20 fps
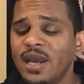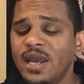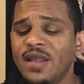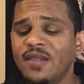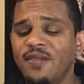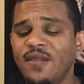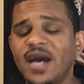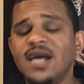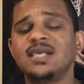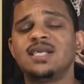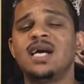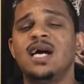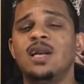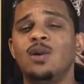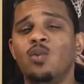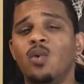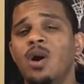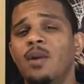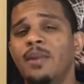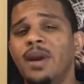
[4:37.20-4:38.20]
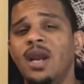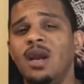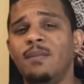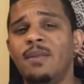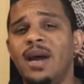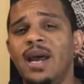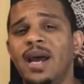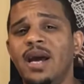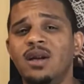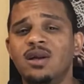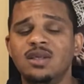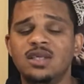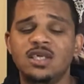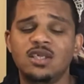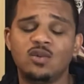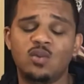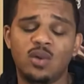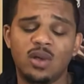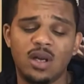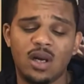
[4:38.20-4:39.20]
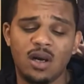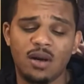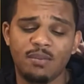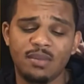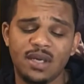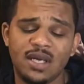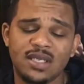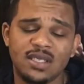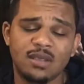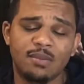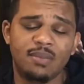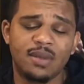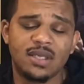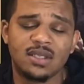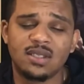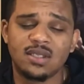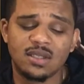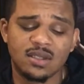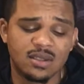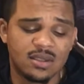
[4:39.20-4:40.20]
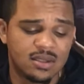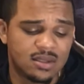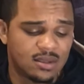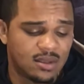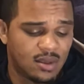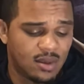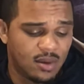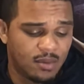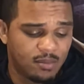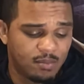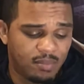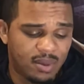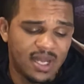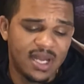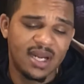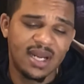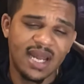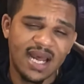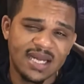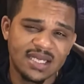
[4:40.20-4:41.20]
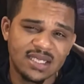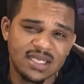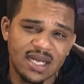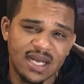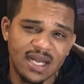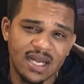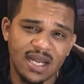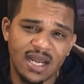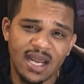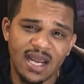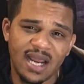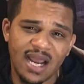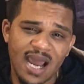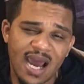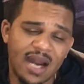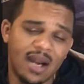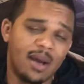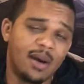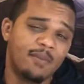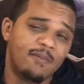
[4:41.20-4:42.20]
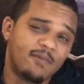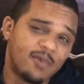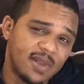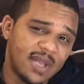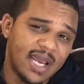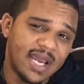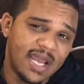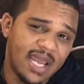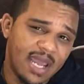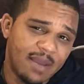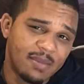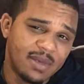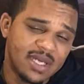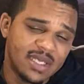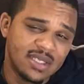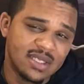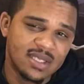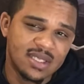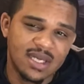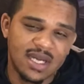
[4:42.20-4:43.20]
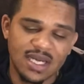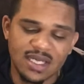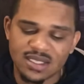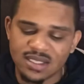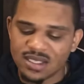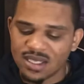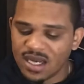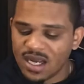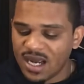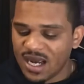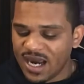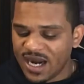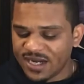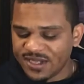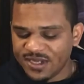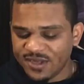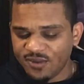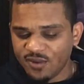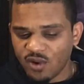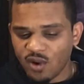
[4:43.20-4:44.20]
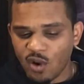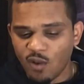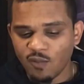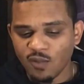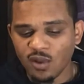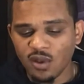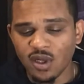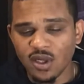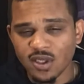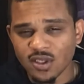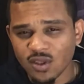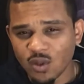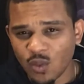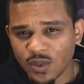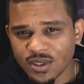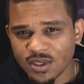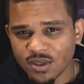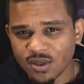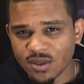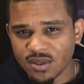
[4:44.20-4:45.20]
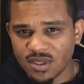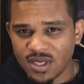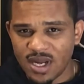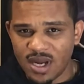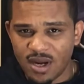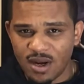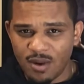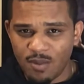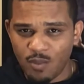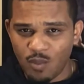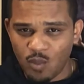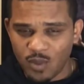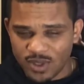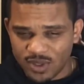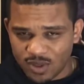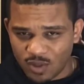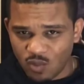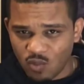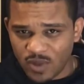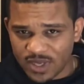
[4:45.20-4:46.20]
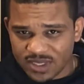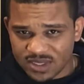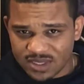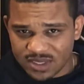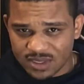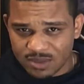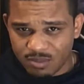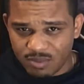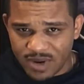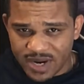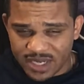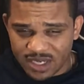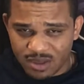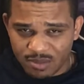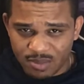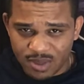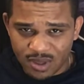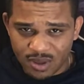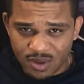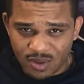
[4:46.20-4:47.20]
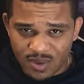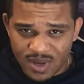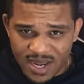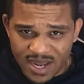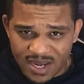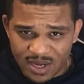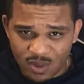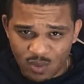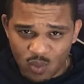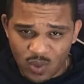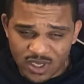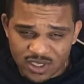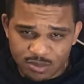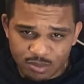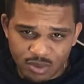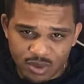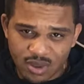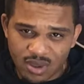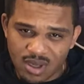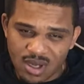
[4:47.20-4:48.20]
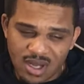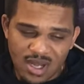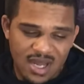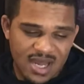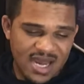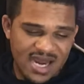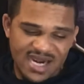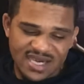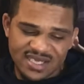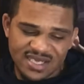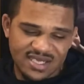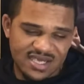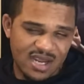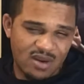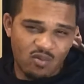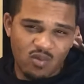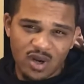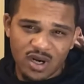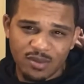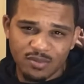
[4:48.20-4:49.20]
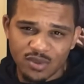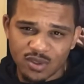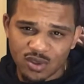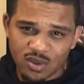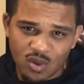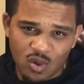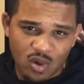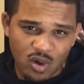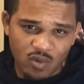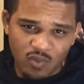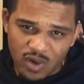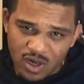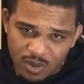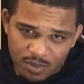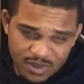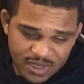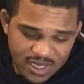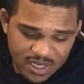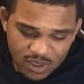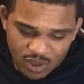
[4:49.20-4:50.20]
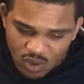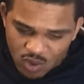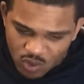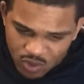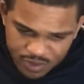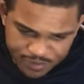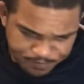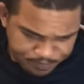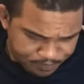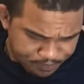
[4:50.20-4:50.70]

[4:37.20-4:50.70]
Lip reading: That's kind of where I'm hanging my hat on this one. Because the Pistons played last night and got up for that game against the Nets. I think they're overlooking the Wizards with the rested Bradley Beal and Westbrook. I think they run up the score, run up and down the court,